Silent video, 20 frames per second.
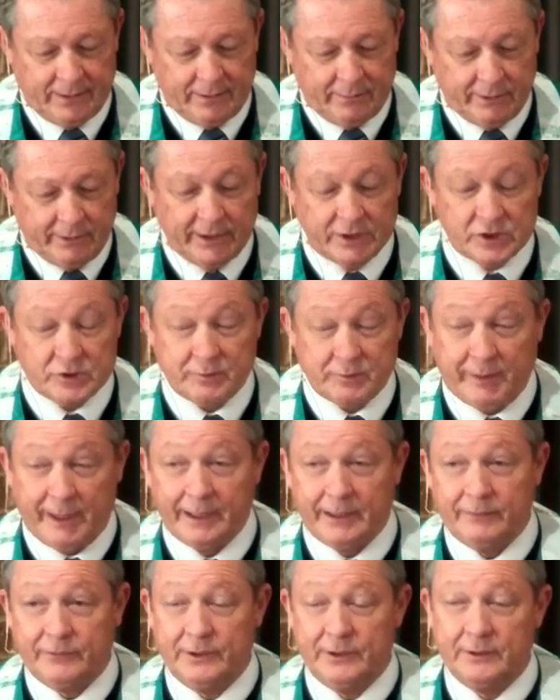But in spite
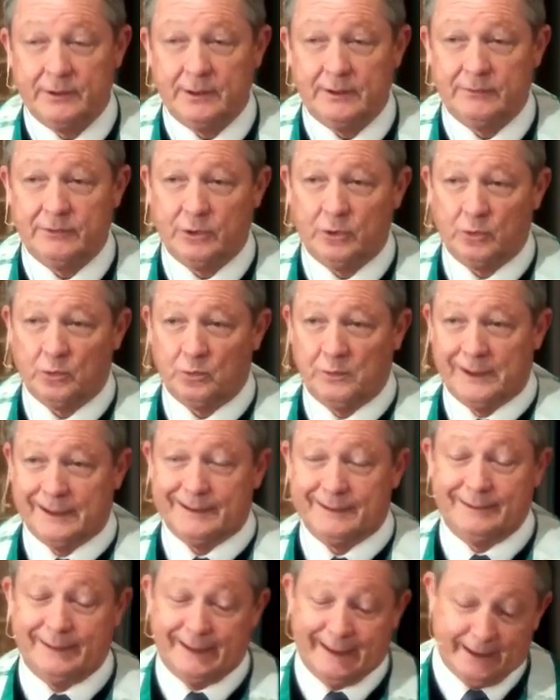of the
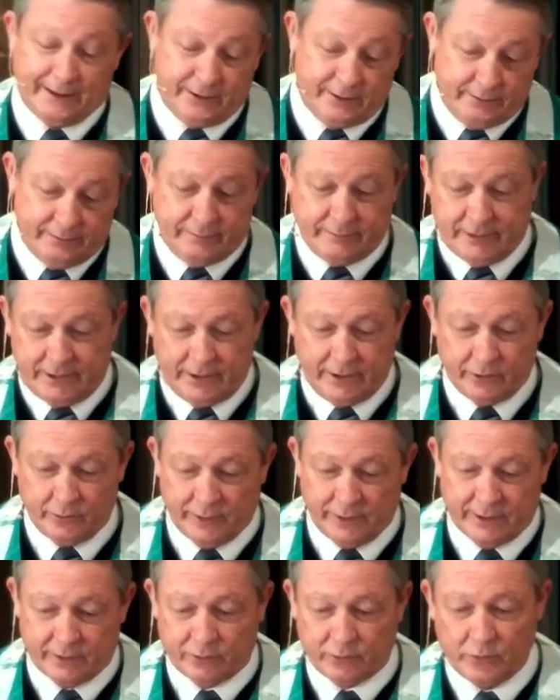written and
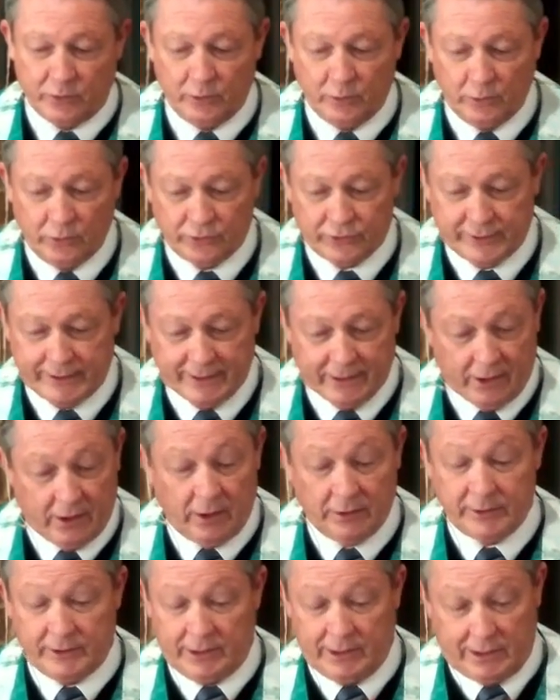unwritten rules and
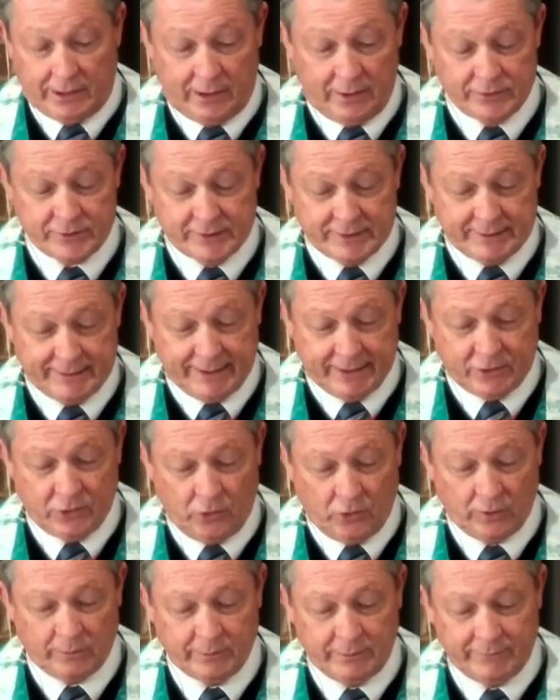all the laws and
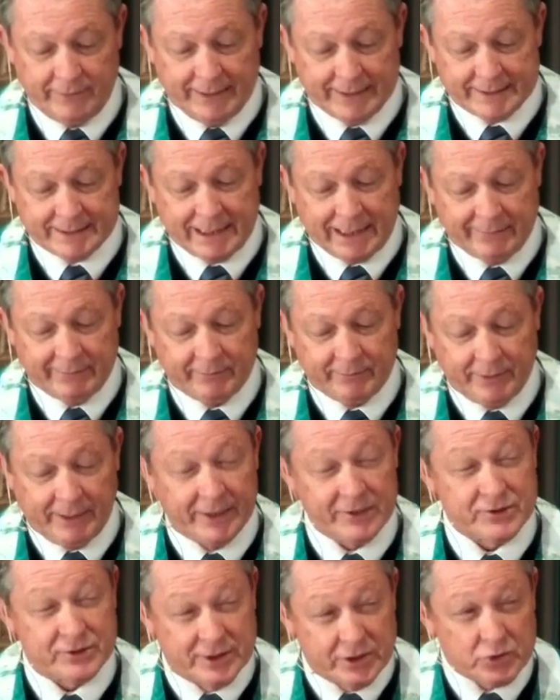decorum of that time and
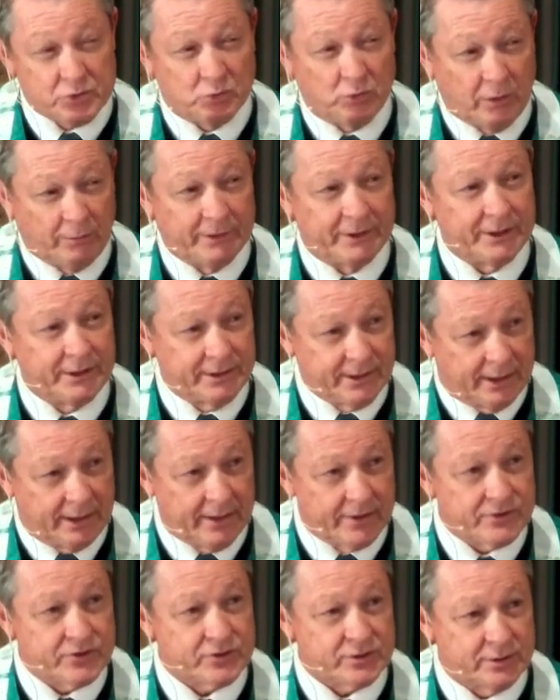place, this woman
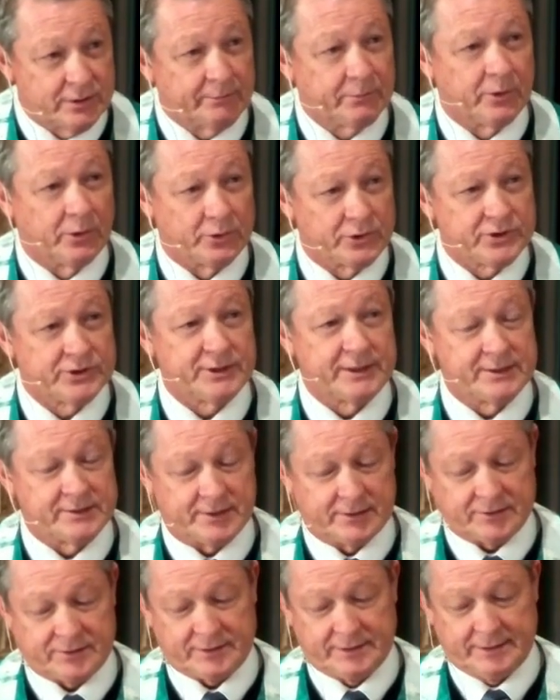does approach
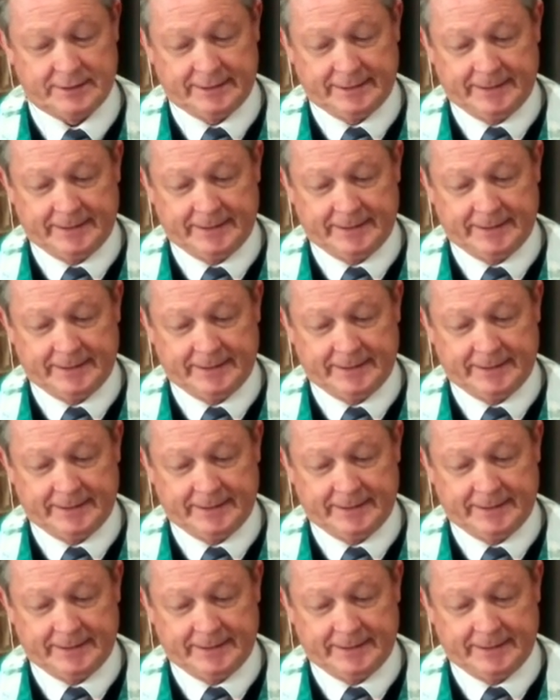Jesus.